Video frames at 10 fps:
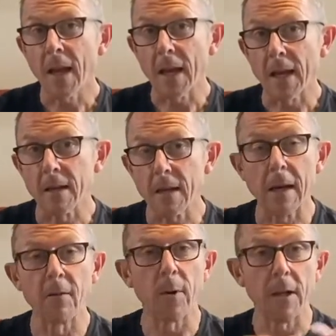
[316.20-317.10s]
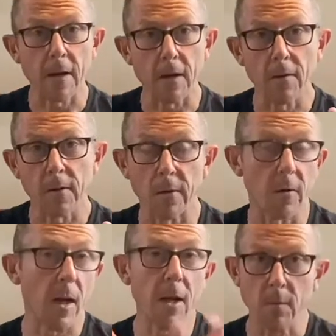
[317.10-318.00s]
And everybody then says,
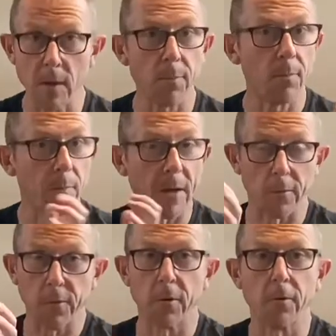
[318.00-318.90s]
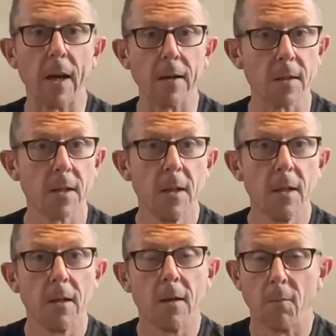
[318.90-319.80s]
okay, yep, puzzle's correct.
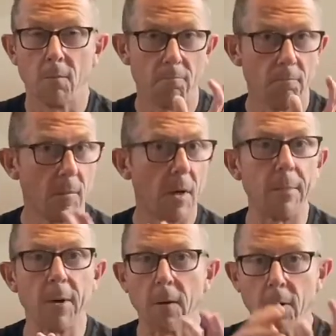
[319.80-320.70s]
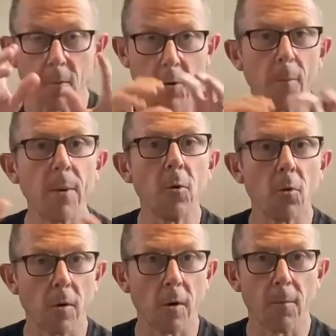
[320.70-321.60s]
I'm going to copy
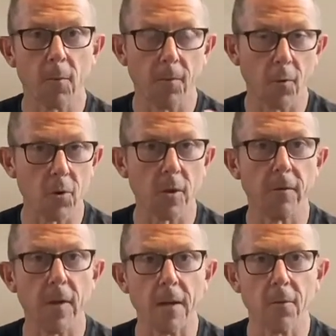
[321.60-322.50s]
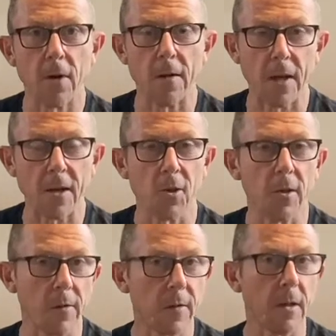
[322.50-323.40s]
your version of that
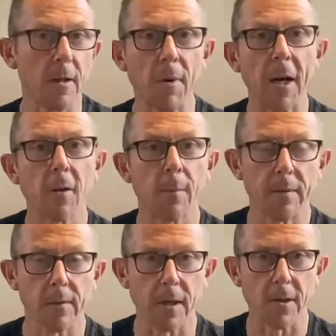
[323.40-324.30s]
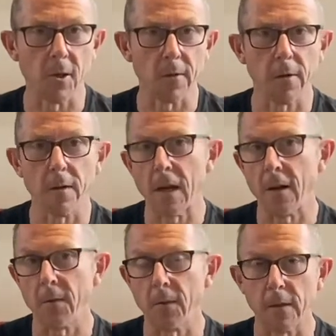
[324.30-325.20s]
transaction and stick it in my copy of the ledger. So
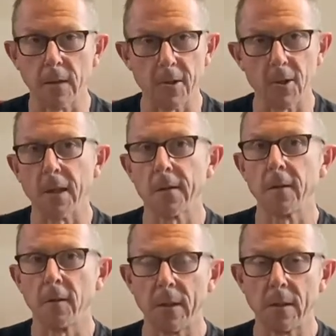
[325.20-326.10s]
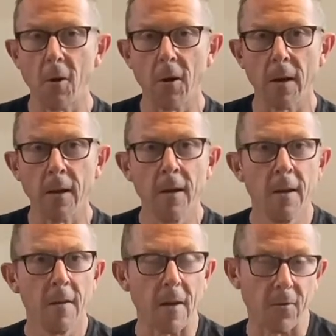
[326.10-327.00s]
now the ledger gets a little bit longer,
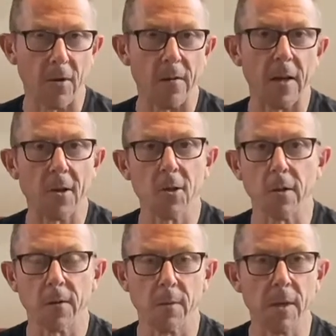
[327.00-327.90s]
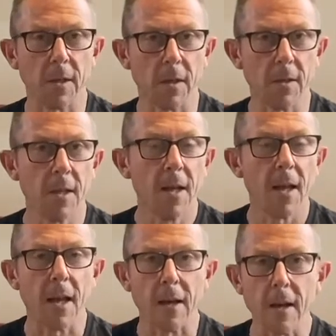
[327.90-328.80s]
that transaction is committed,
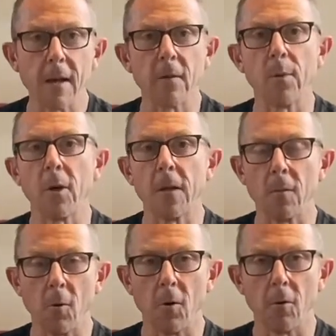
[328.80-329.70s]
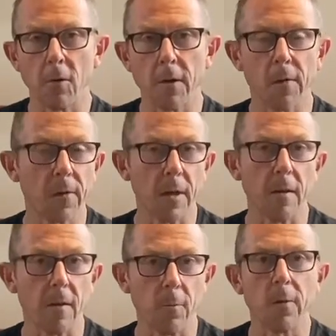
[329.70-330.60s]
and everybody in the world can
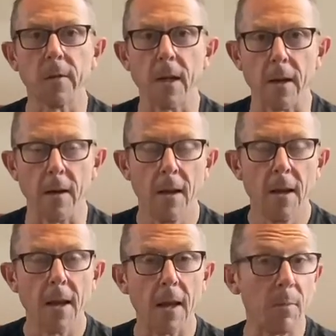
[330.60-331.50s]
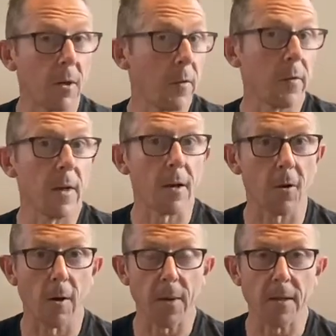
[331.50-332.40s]
see that it was done. And because it's now
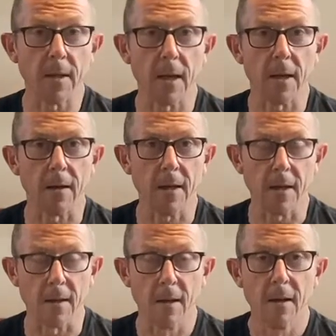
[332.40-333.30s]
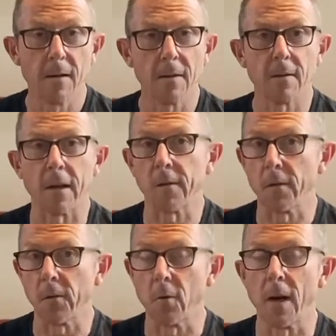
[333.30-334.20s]
copied down in
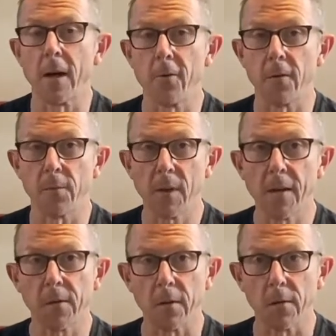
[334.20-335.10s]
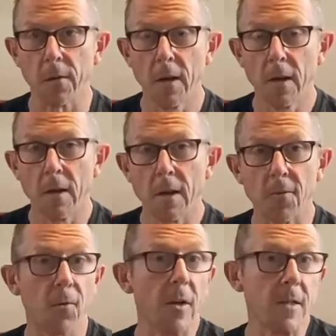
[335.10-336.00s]
dozens or hundreds of places,
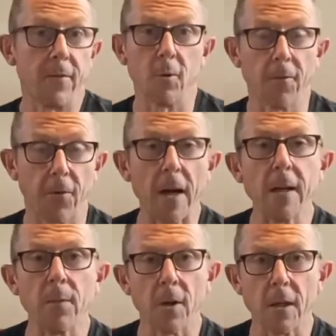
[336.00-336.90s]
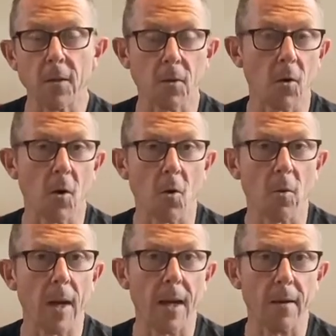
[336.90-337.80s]
it's very difficult for anybody to
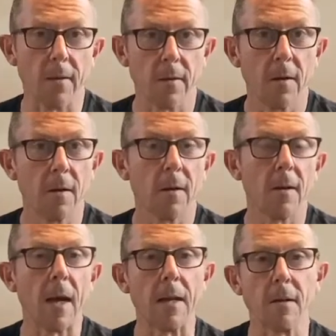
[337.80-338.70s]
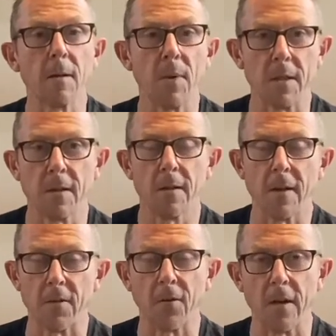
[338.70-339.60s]
go and uncommit
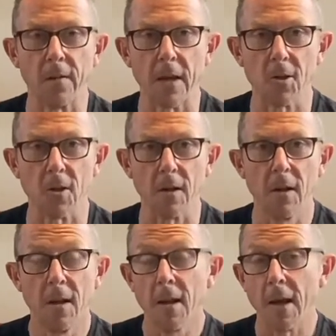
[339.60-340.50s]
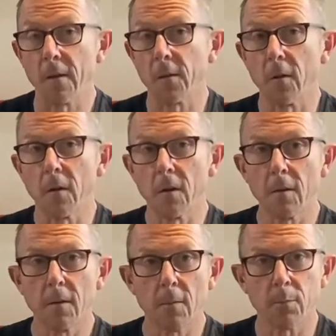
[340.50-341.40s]
that transaction. And so
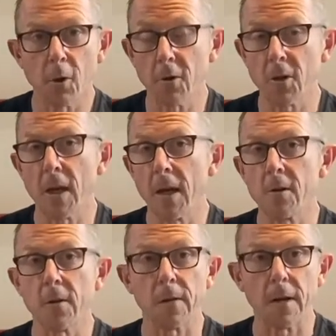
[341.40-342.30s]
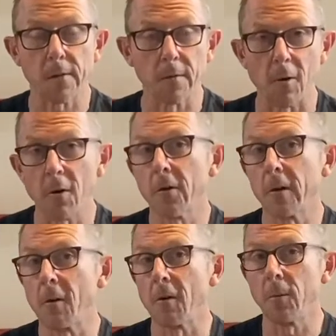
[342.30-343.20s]
the blockchain just gets longer
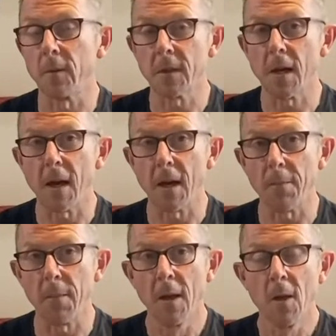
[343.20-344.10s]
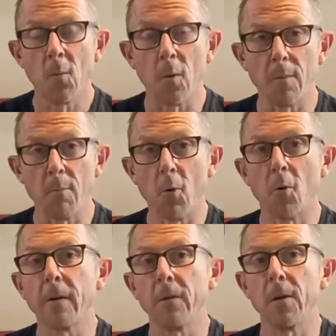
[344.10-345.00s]
and longer with time, with
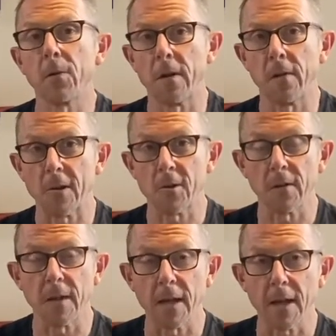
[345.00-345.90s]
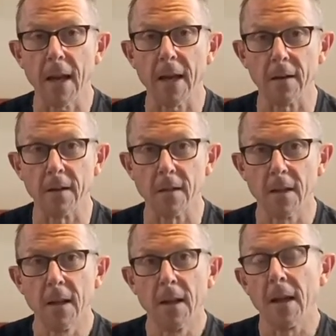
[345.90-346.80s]
more of these transactions getting added,
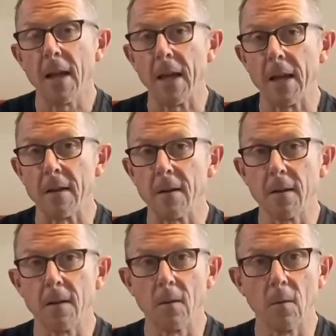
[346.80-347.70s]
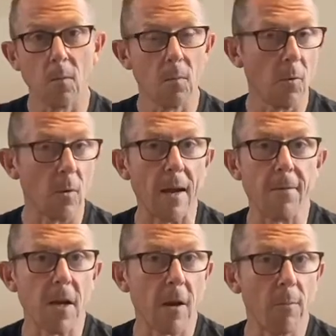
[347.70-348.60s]
and you
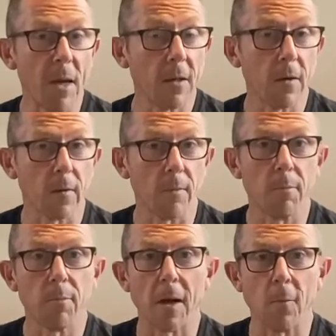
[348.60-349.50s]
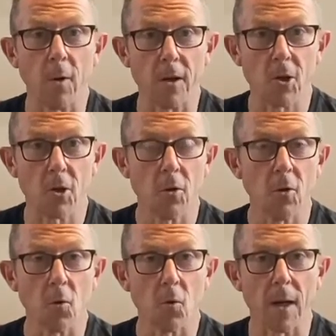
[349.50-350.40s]
have now a mechanism by which
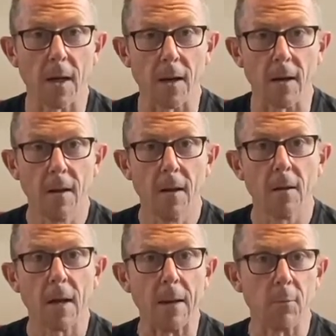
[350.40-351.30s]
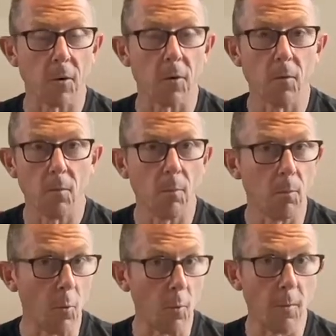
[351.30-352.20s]
you are able to
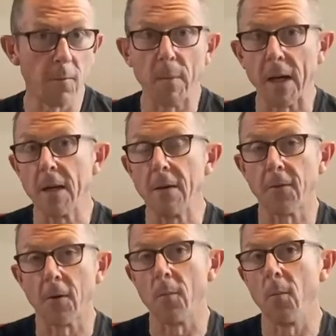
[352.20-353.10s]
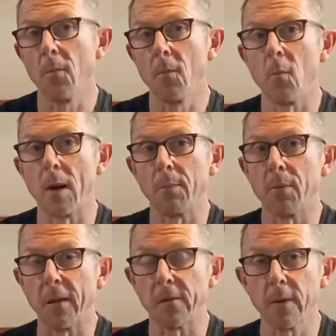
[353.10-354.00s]
move money from one
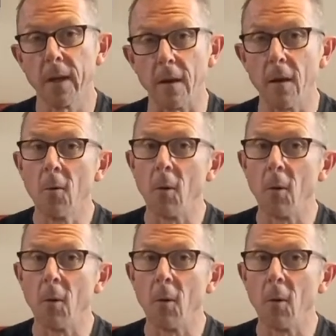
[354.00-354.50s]
place to another.